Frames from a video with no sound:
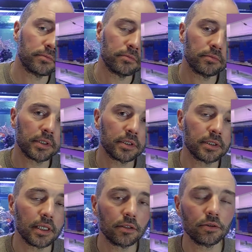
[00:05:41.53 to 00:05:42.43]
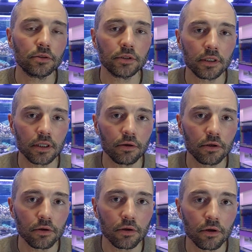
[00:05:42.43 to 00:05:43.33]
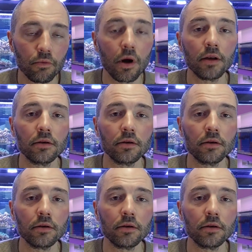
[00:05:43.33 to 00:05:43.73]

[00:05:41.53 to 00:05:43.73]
but decided to shut down one.